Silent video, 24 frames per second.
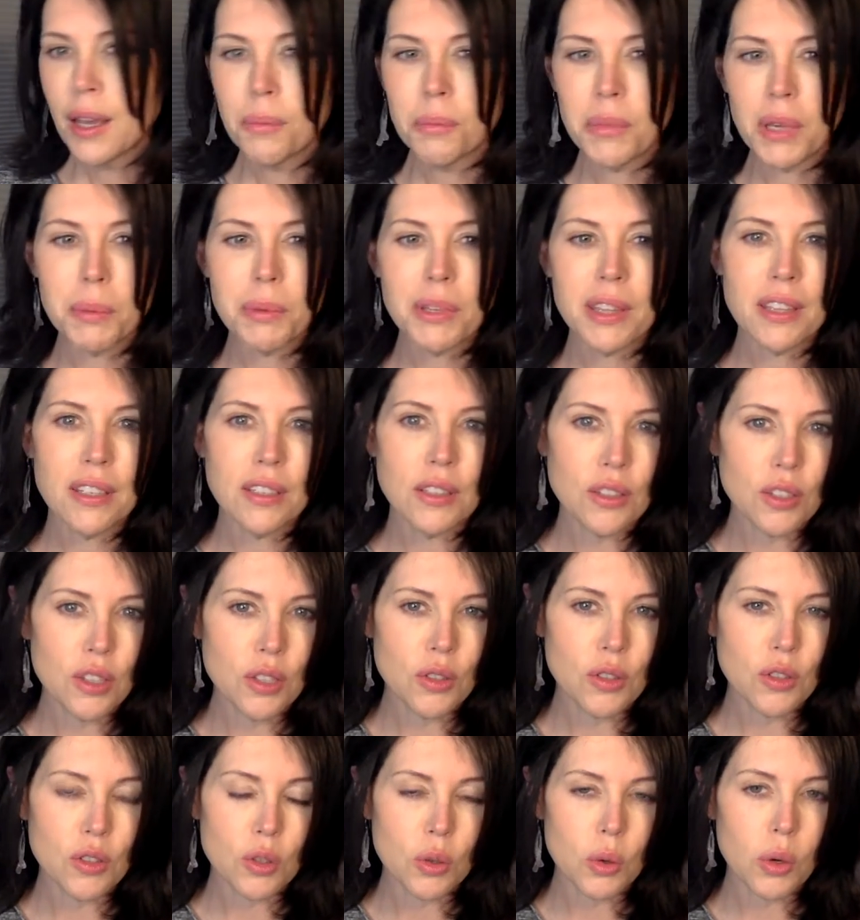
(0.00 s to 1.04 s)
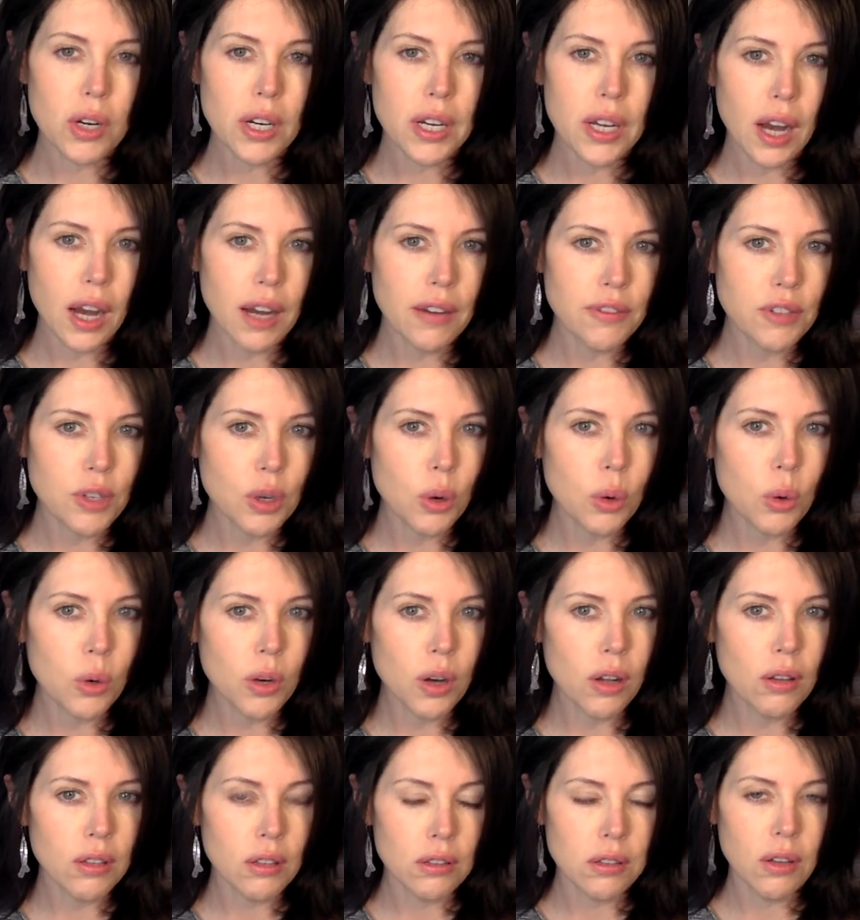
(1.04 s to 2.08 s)
Maybe this story I've told
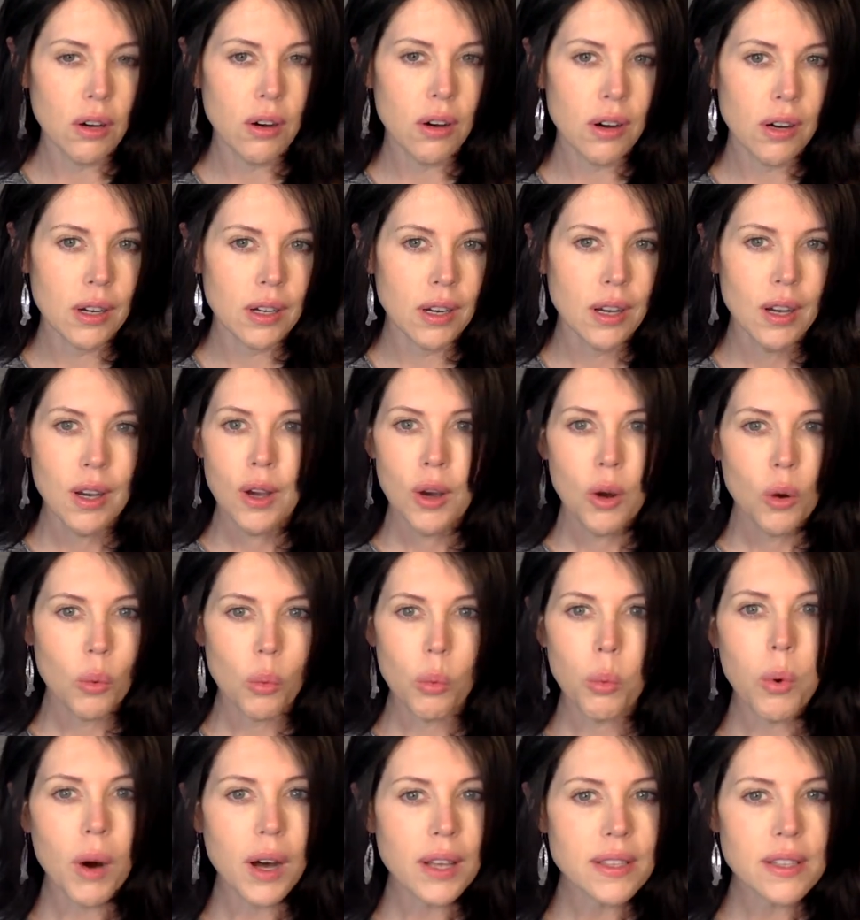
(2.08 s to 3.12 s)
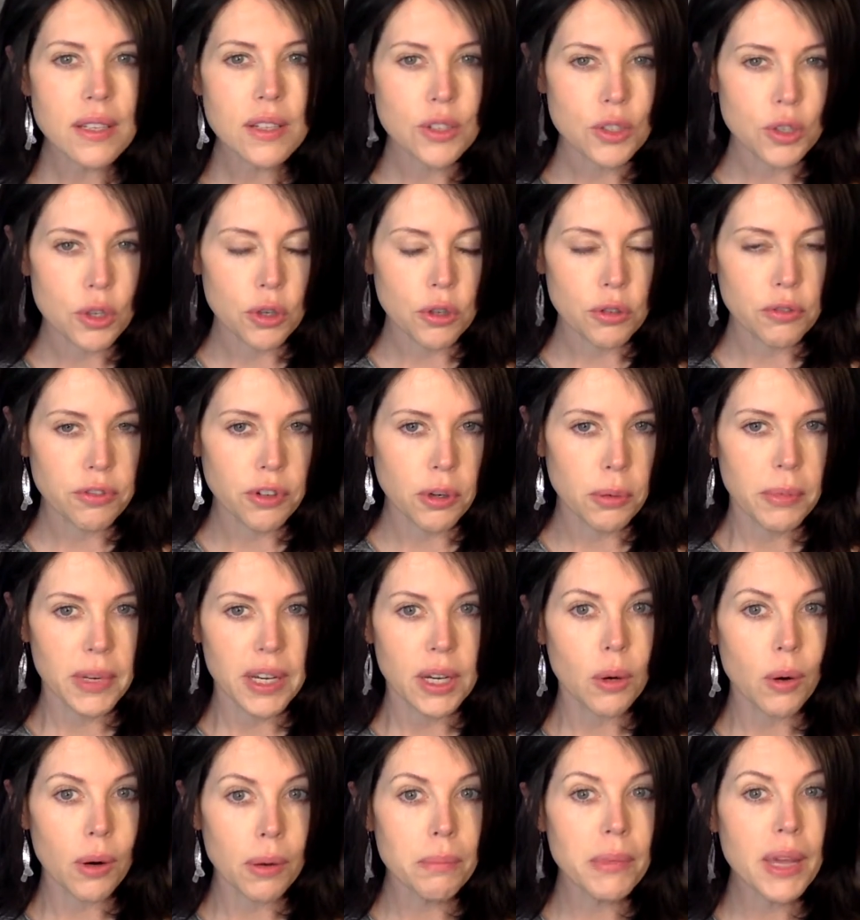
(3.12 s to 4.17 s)
all along wasn't true for
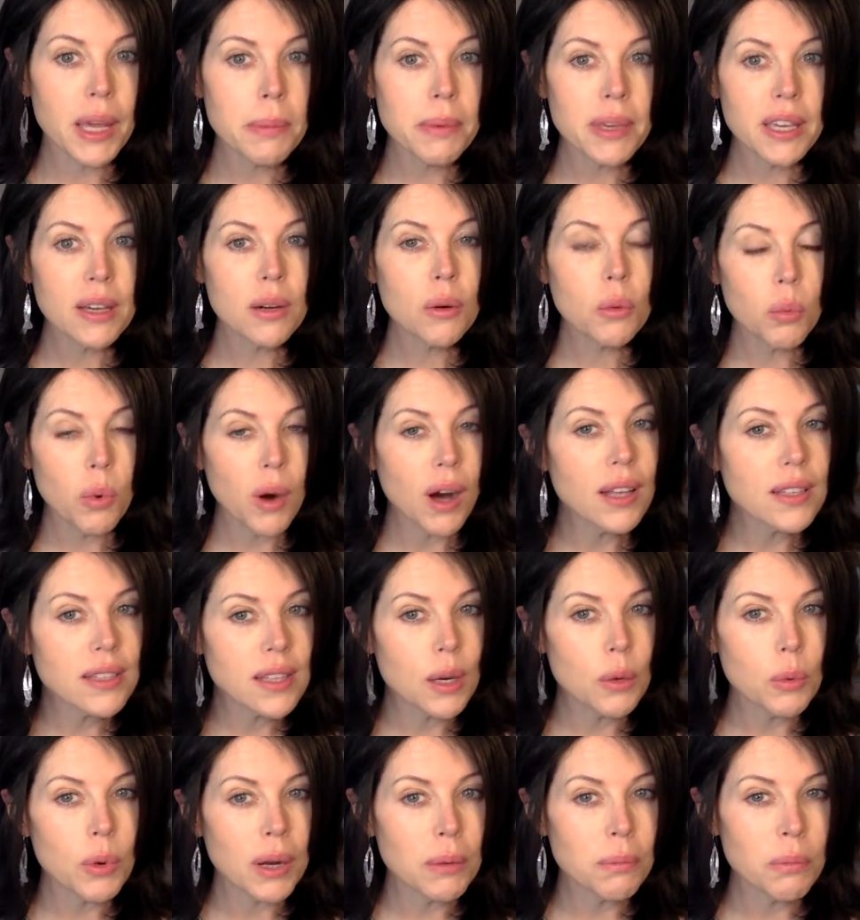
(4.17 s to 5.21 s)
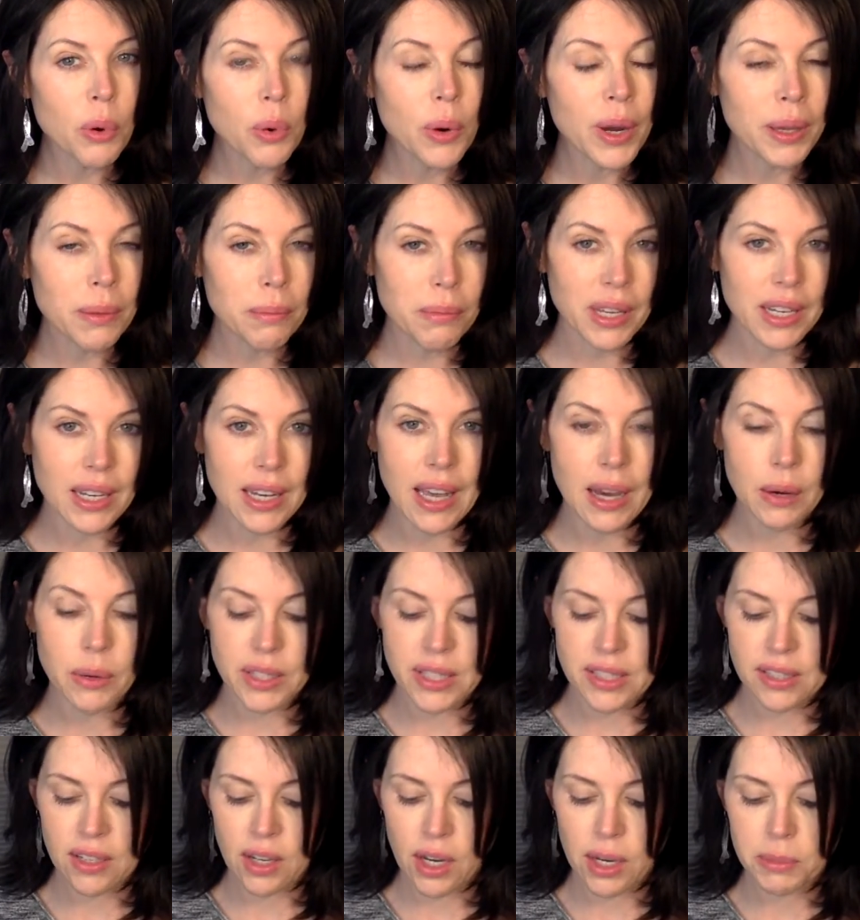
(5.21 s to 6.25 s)
me, or maybe it was at one point, but now
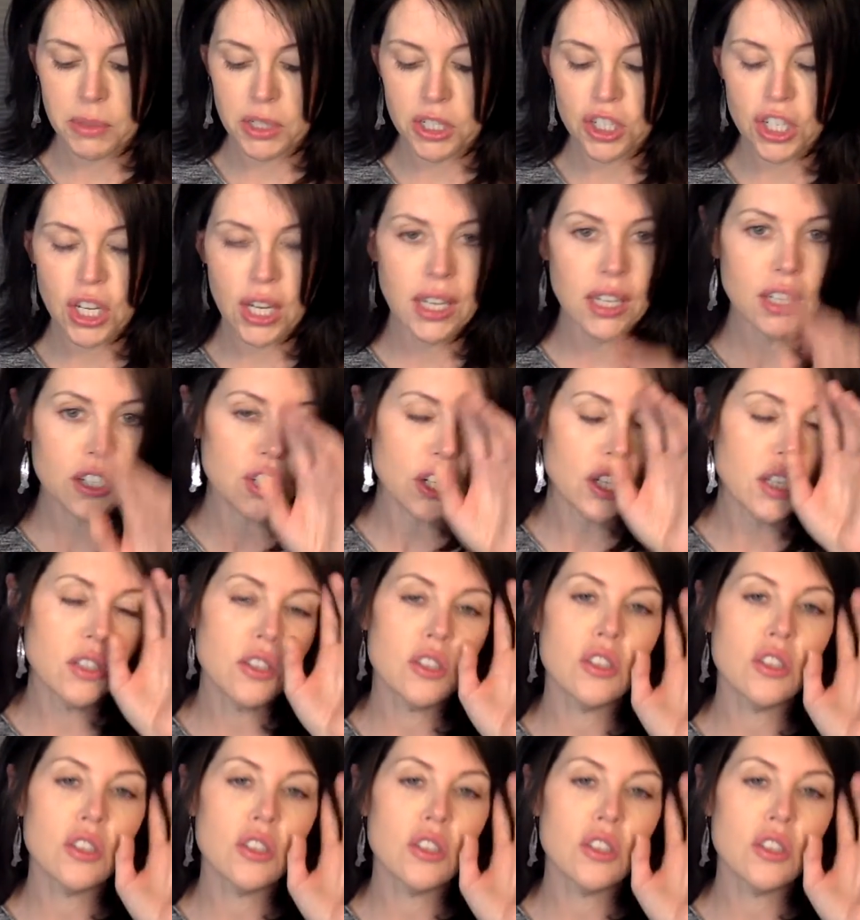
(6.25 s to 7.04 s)
it's time to change it.